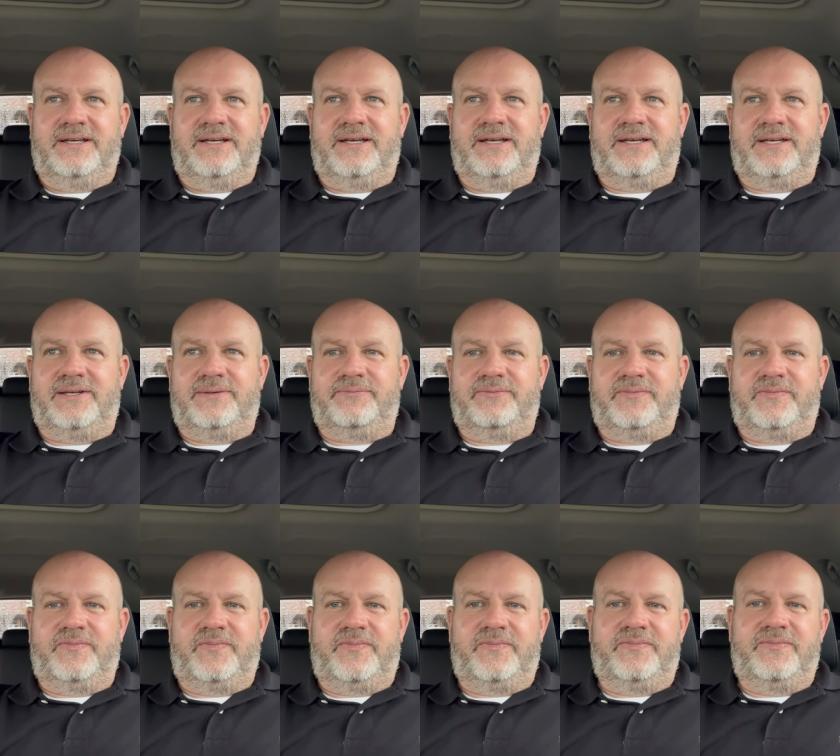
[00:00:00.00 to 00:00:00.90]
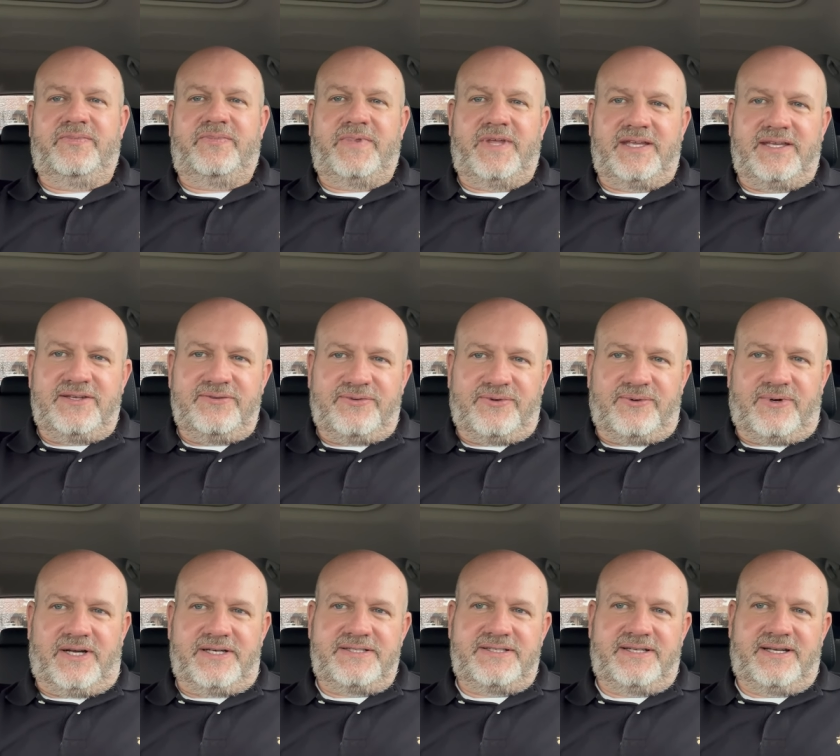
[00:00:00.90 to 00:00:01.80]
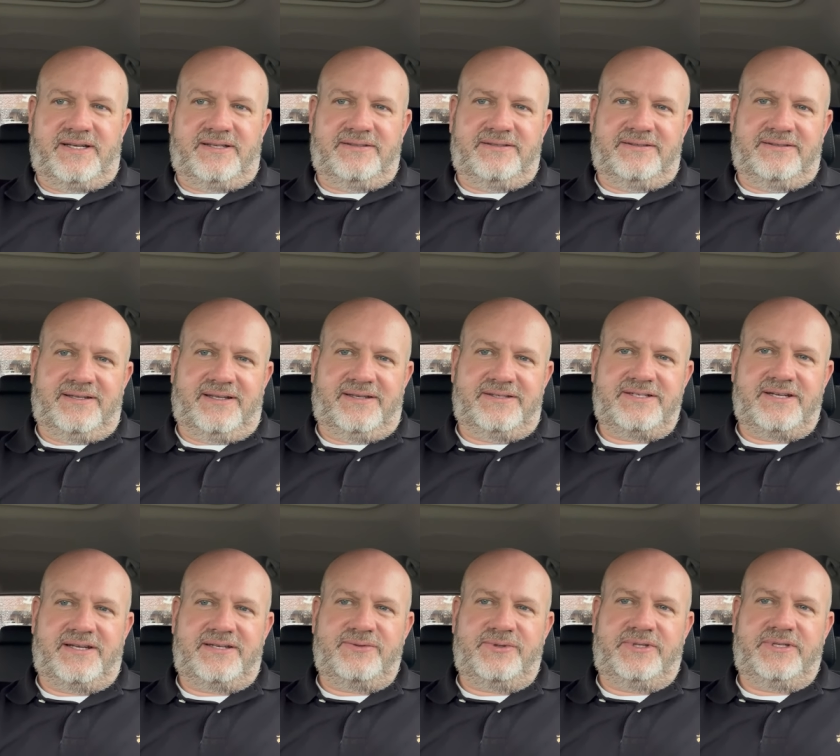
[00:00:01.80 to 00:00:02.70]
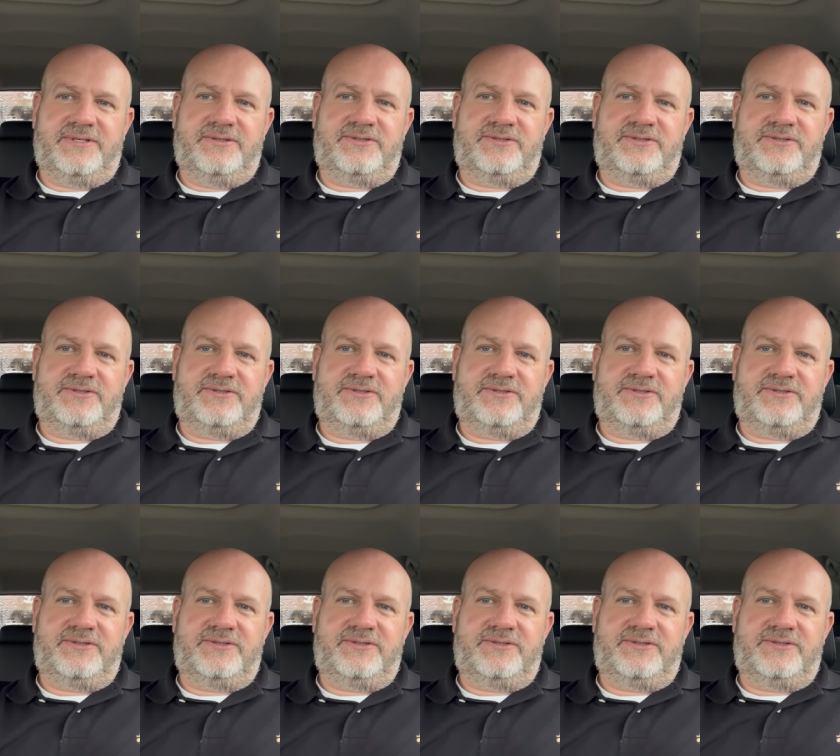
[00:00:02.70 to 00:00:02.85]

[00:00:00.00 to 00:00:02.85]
Um, Thank you for watching. I'll, I'll check with you